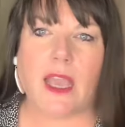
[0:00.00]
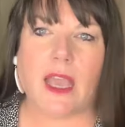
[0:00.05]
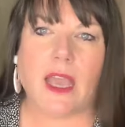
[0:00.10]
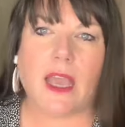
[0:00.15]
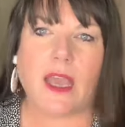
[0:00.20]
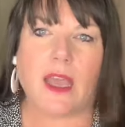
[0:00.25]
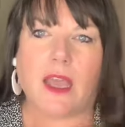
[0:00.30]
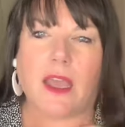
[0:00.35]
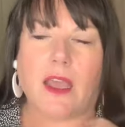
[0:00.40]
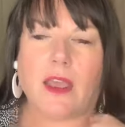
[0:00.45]

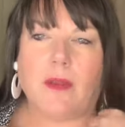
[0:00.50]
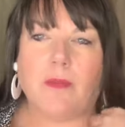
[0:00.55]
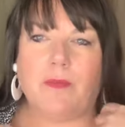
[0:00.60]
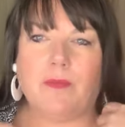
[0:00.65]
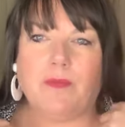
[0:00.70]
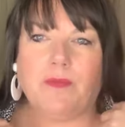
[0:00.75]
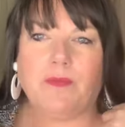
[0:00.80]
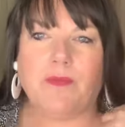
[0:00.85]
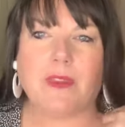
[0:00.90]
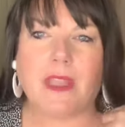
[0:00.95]

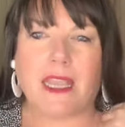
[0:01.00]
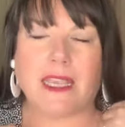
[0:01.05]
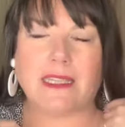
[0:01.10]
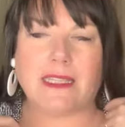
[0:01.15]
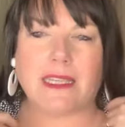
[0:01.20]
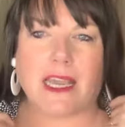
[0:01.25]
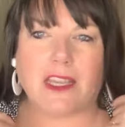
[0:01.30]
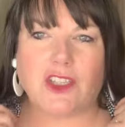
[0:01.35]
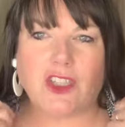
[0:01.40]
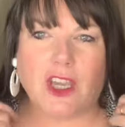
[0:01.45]
It's
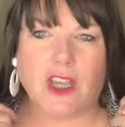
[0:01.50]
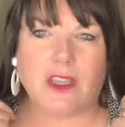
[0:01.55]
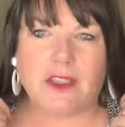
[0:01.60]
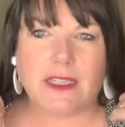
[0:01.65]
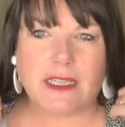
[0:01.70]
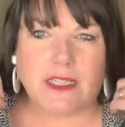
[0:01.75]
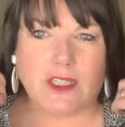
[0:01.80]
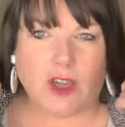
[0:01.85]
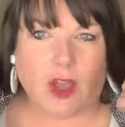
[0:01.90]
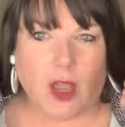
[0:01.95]
that
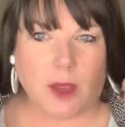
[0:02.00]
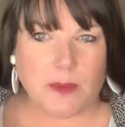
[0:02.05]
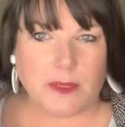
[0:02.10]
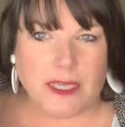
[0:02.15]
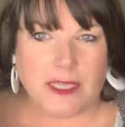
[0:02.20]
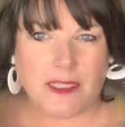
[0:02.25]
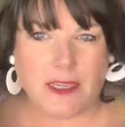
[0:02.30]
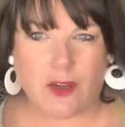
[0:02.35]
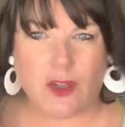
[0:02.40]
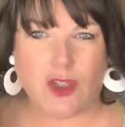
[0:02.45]
jersey type, so
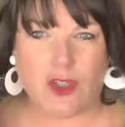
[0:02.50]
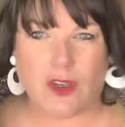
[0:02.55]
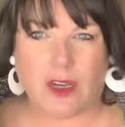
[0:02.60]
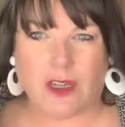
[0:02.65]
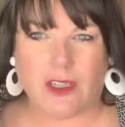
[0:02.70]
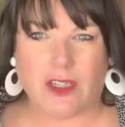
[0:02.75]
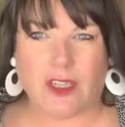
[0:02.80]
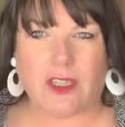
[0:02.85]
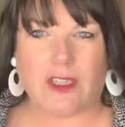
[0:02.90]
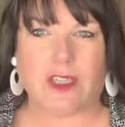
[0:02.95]
there's no
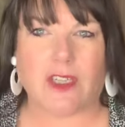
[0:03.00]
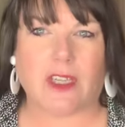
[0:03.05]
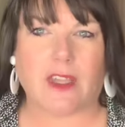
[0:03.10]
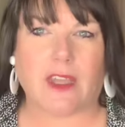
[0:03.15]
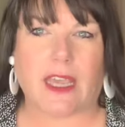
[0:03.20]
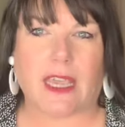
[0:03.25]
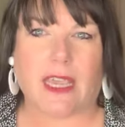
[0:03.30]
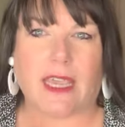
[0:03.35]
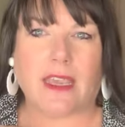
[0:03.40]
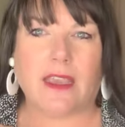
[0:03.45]
structure to
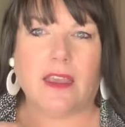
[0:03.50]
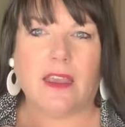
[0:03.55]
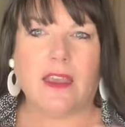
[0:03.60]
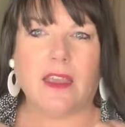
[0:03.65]
the